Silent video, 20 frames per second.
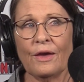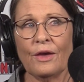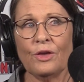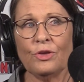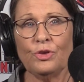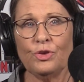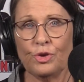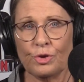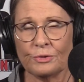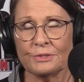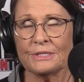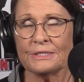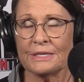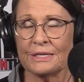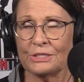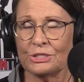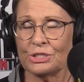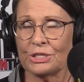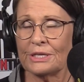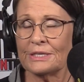
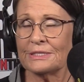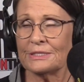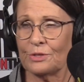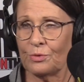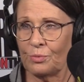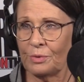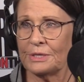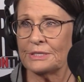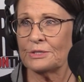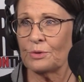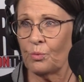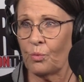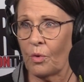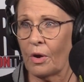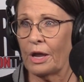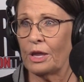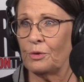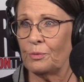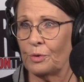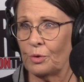Usage is the reason
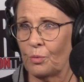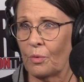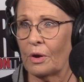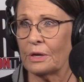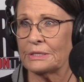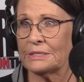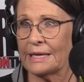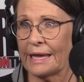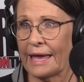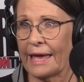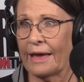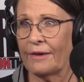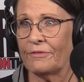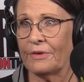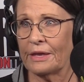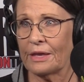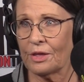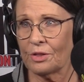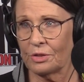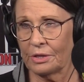why you would want to have
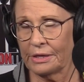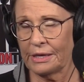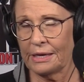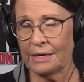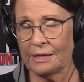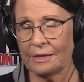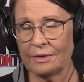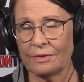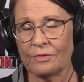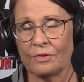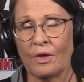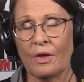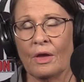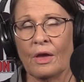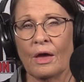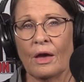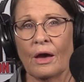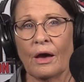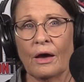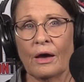it cleaned.
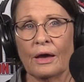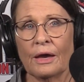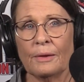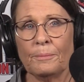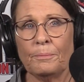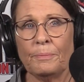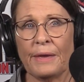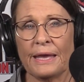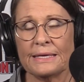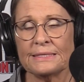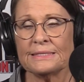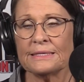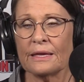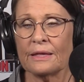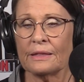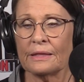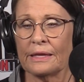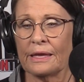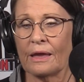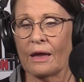Uh,
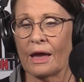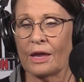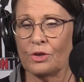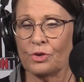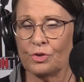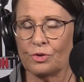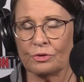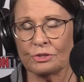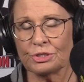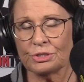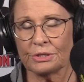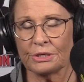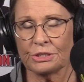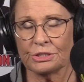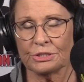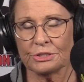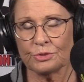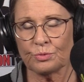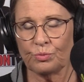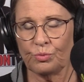basically, I usually
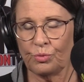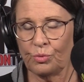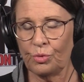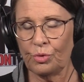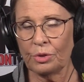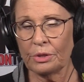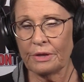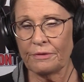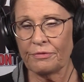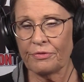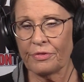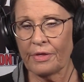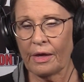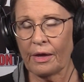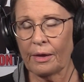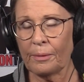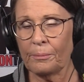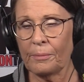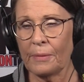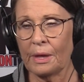just rule of
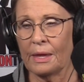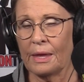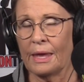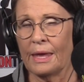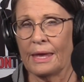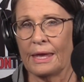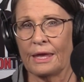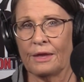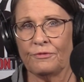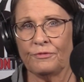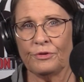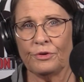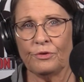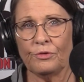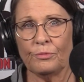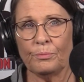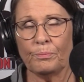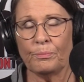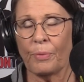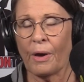thumb if
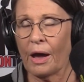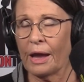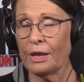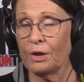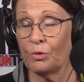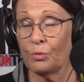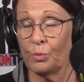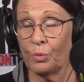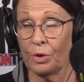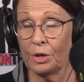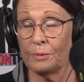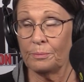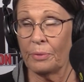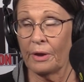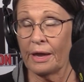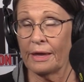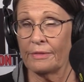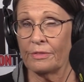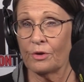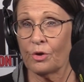you buy your wood
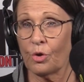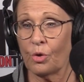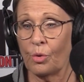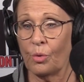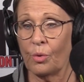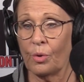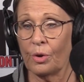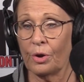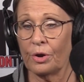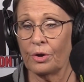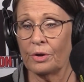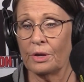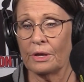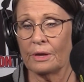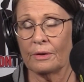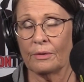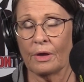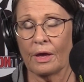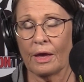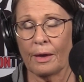by the cord,
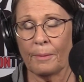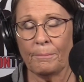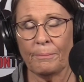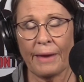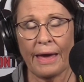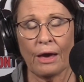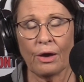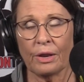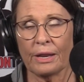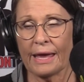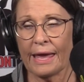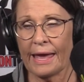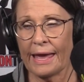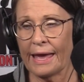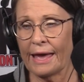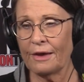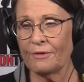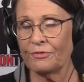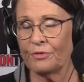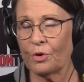about a
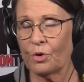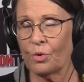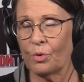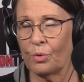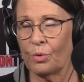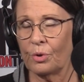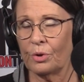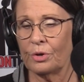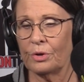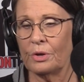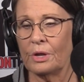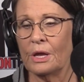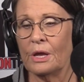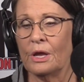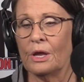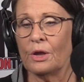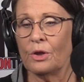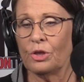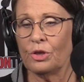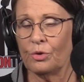half a cord,
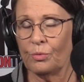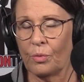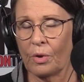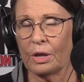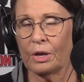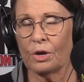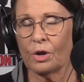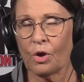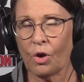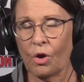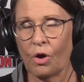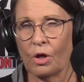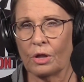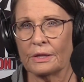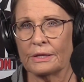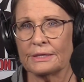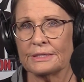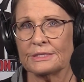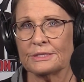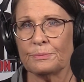you want to
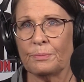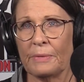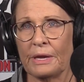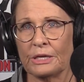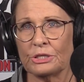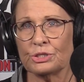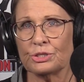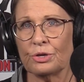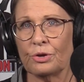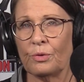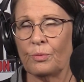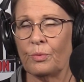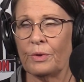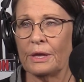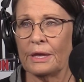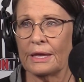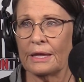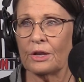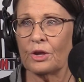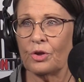call us, make sure we
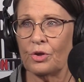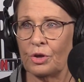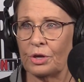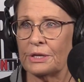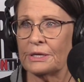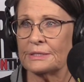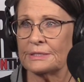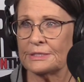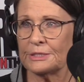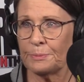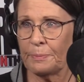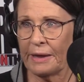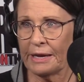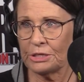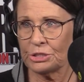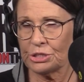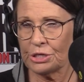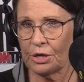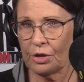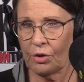get a good
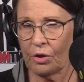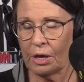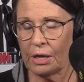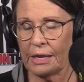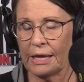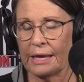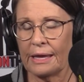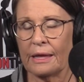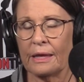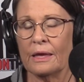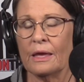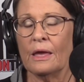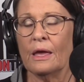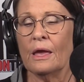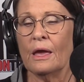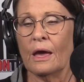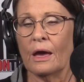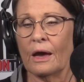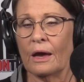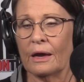inspection on it.
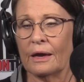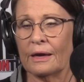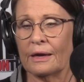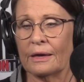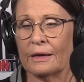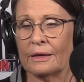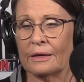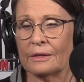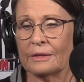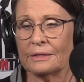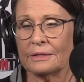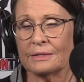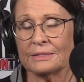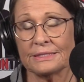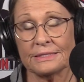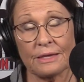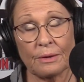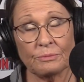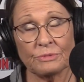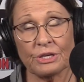Uh,
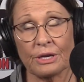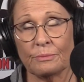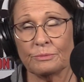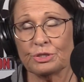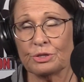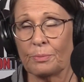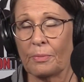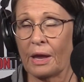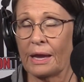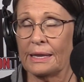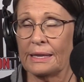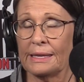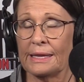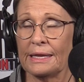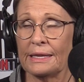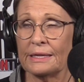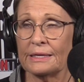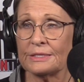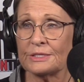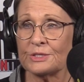sometimes you might
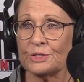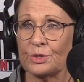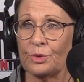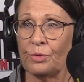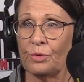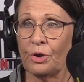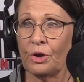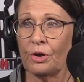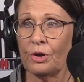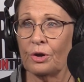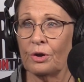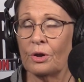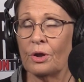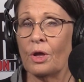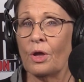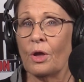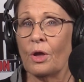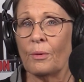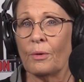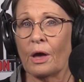need it sooner,
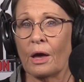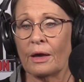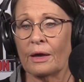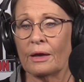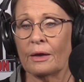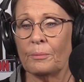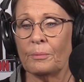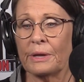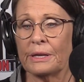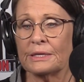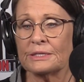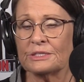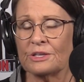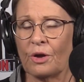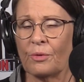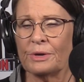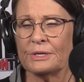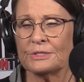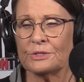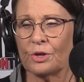uh, but it's
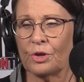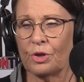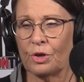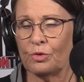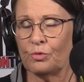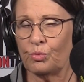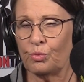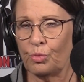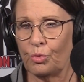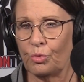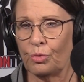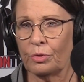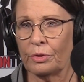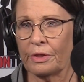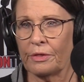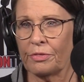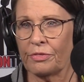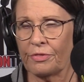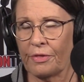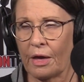always a good rule
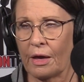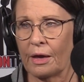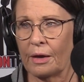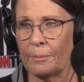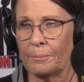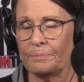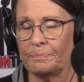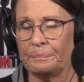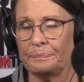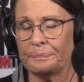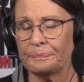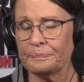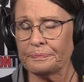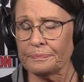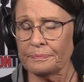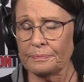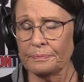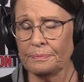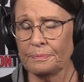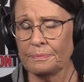of thumb
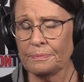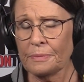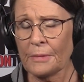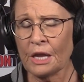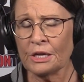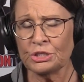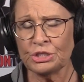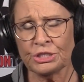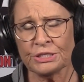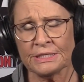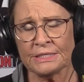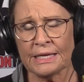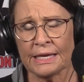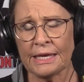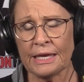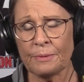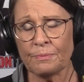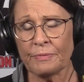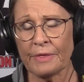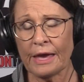just to
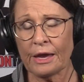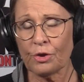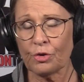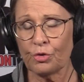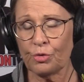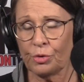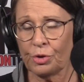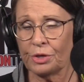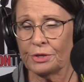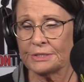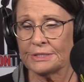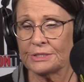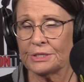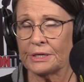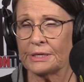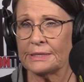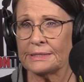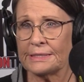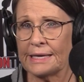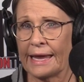keep that
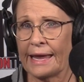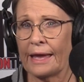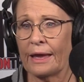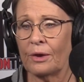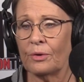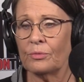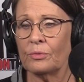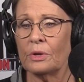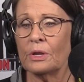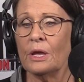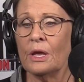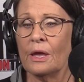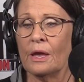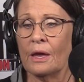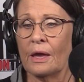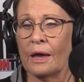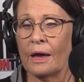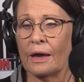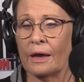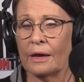creosote down.
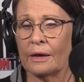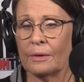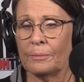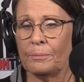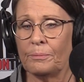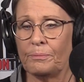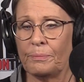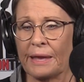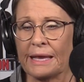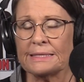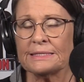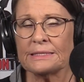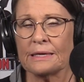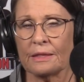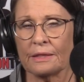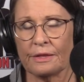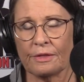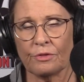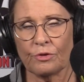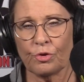Uh,
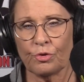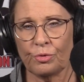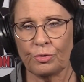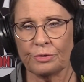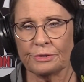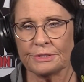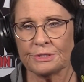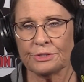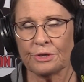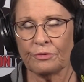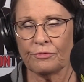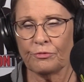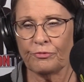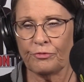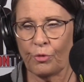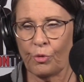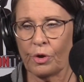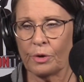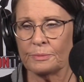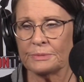basically, the creosote
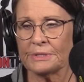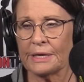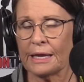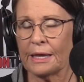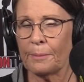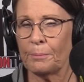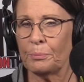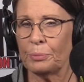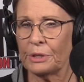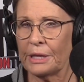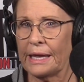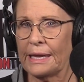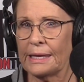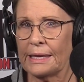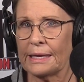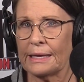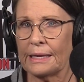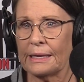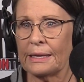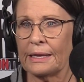forms like a
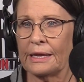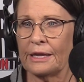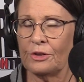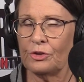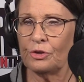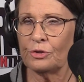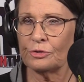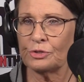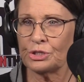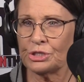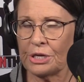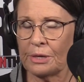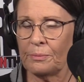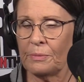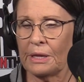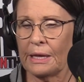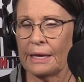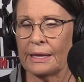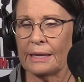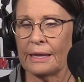blanket in your
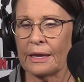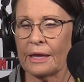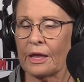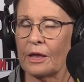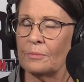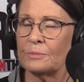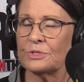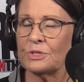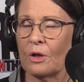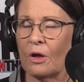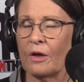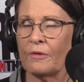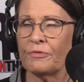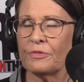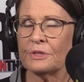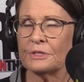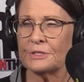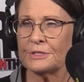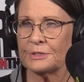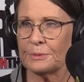chimney and it comes off
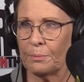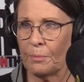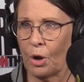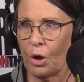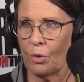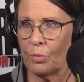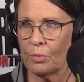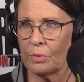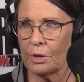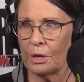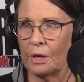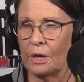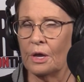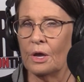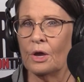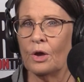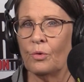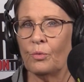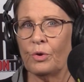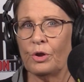the smoke
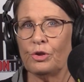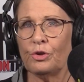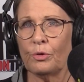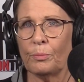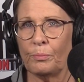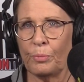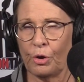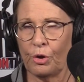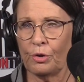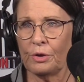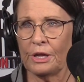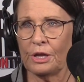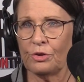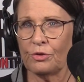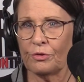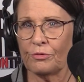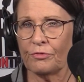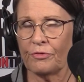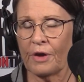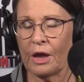when you're burning
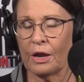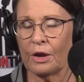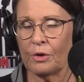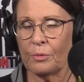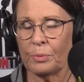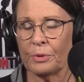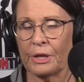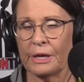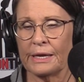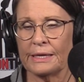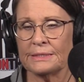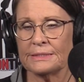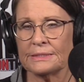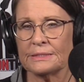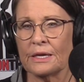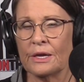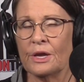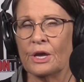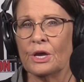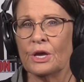your fireplace.